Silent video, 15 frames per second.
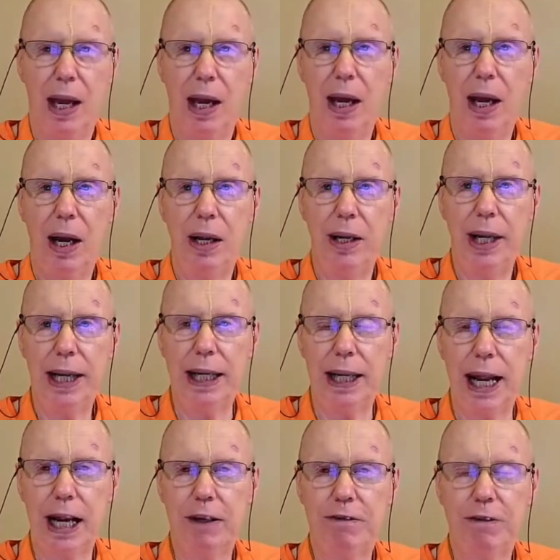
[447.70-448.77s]

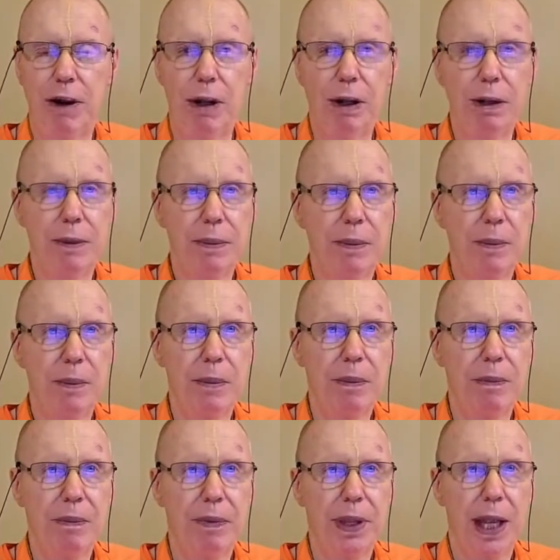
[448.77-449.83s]
neglectful,
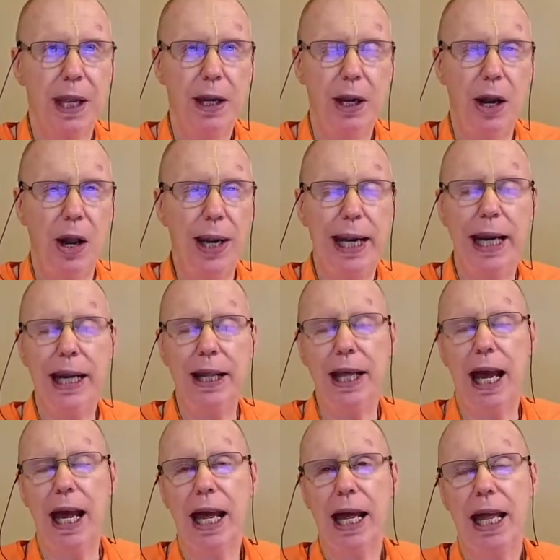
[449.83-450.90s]

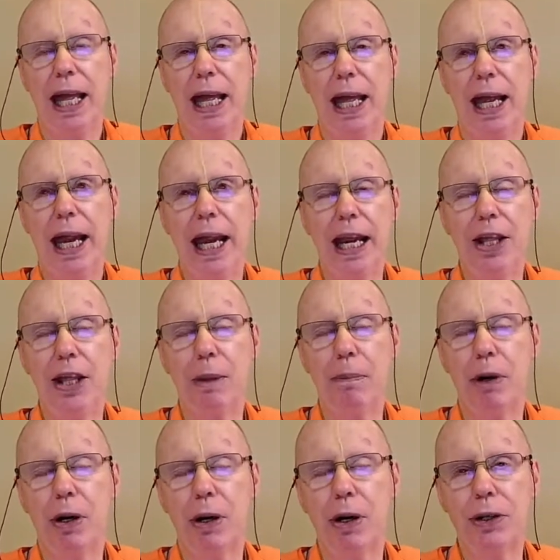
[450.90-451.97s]
either
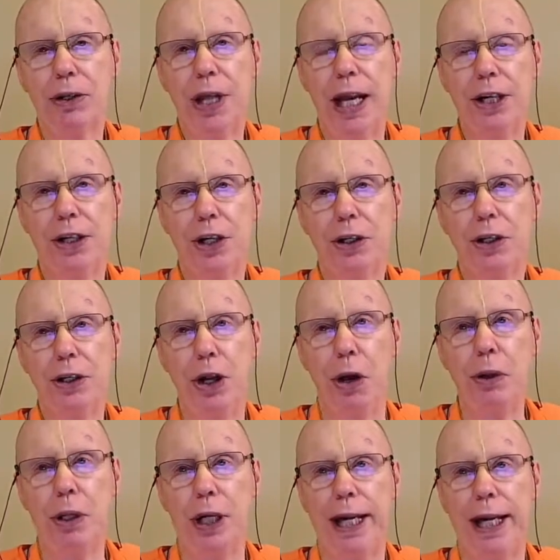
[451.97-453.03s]
because they just
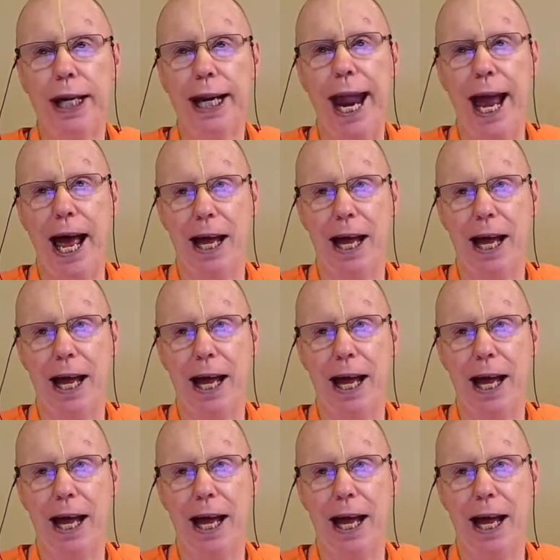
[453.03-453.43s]
don't care,